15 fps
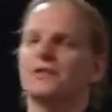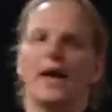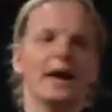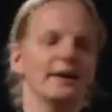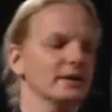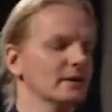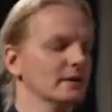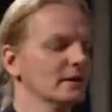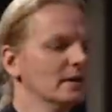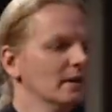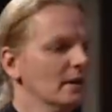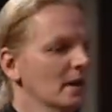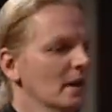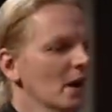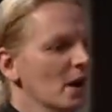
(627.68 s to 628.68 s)
to that.
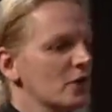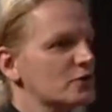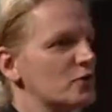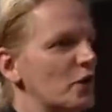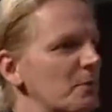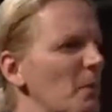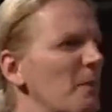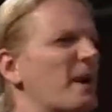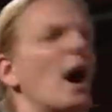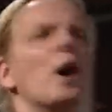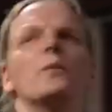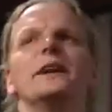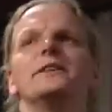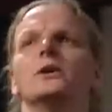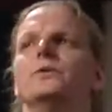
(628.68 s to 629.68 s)
Astronomy, we
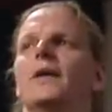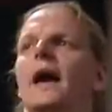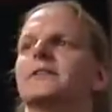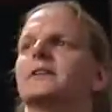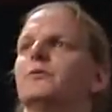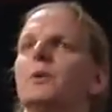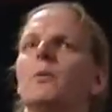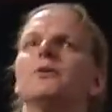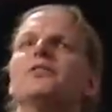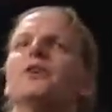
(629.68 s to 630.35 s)
can't really do that. If we want